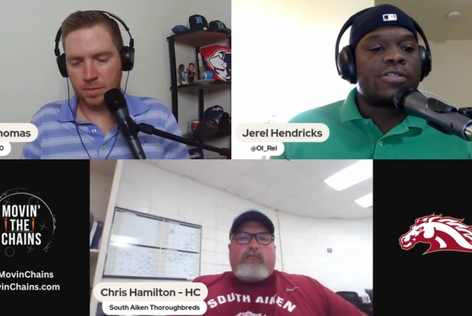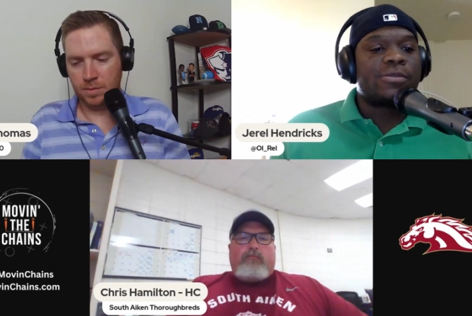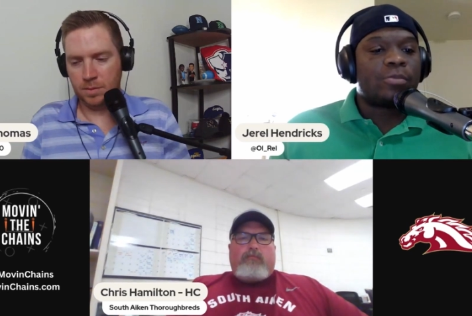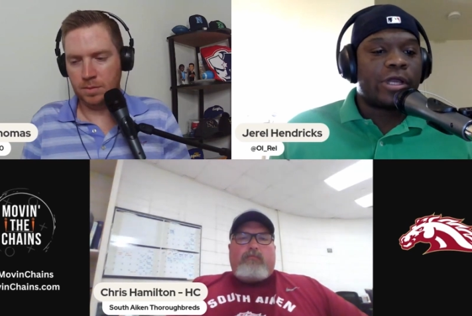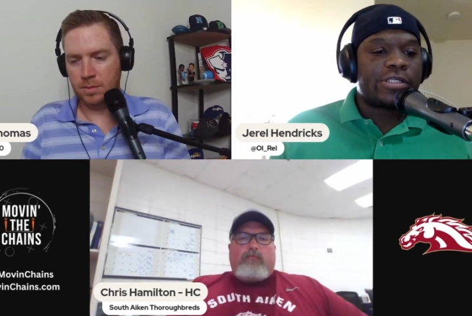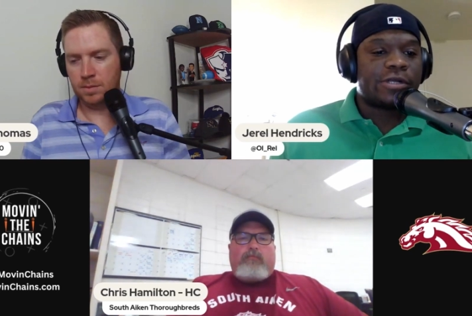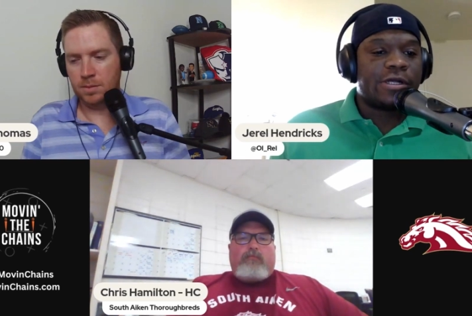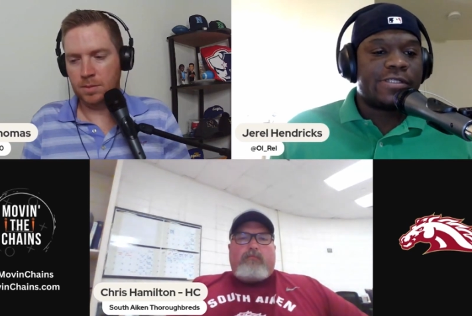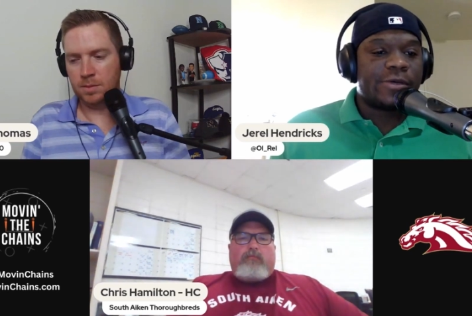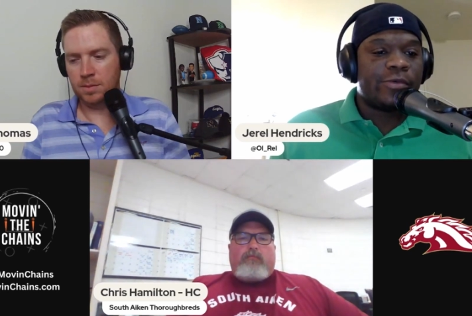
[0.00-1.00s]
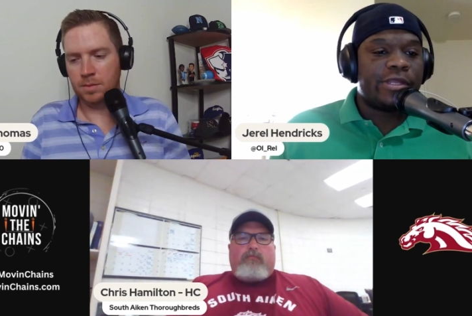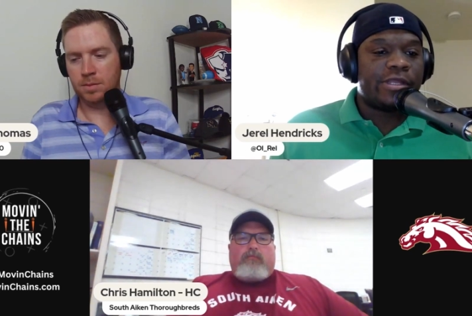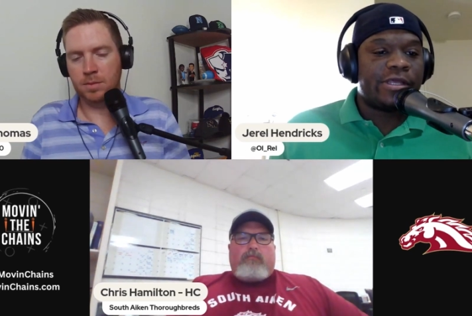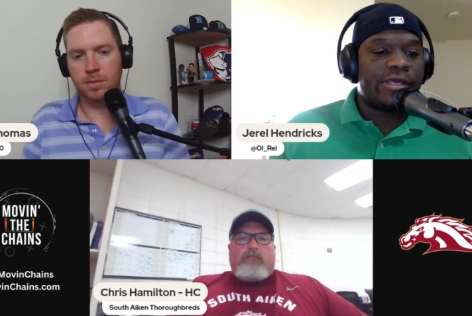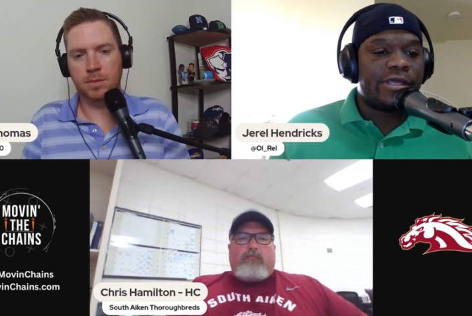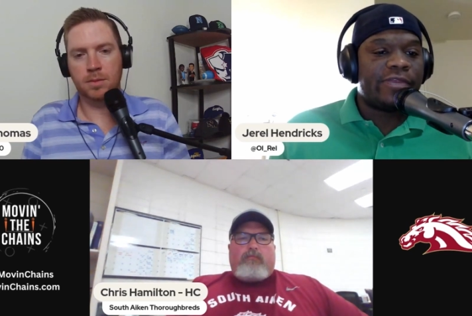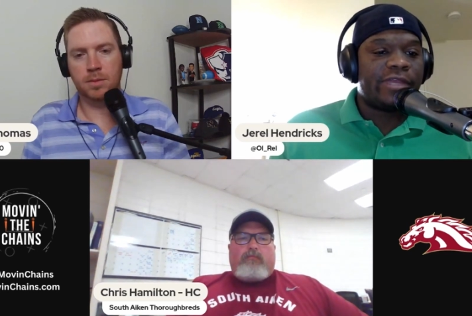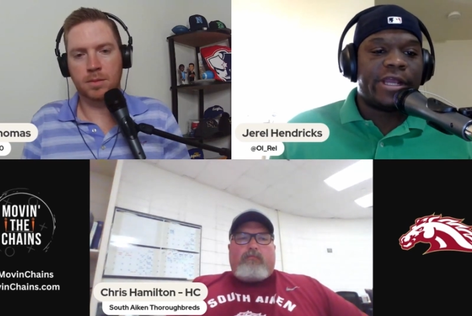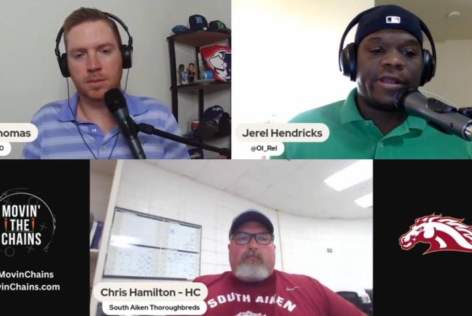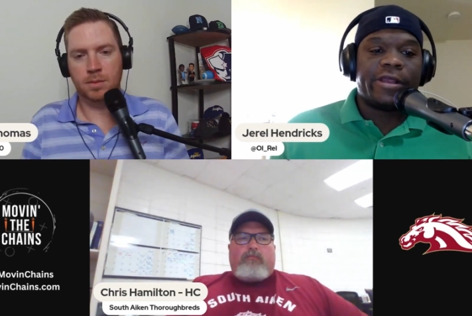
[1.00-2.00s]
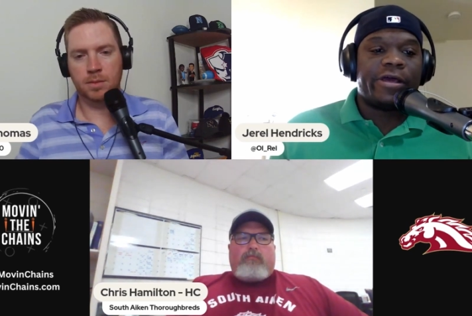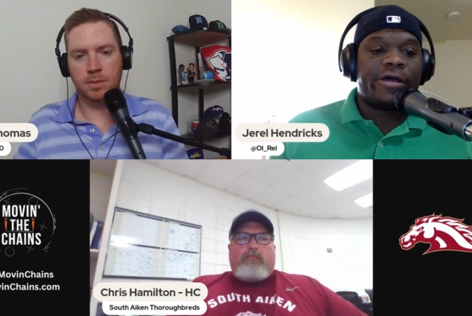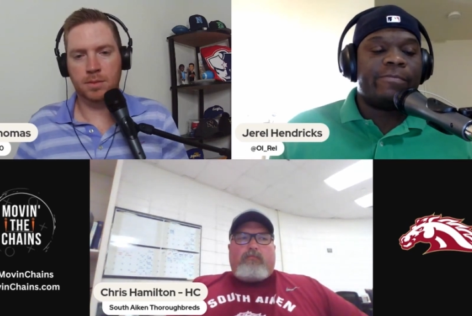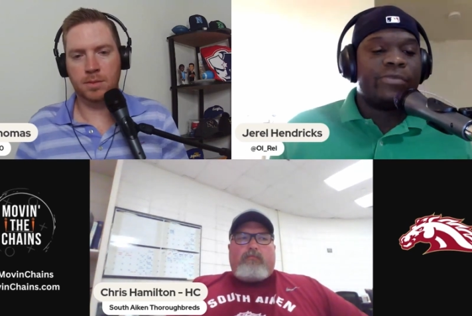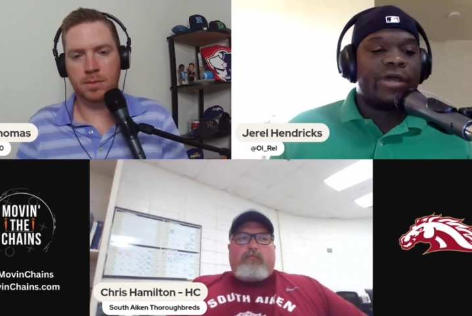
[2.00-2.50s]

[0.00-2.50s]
Speaker 1: are some restaurants that we need to hit in the area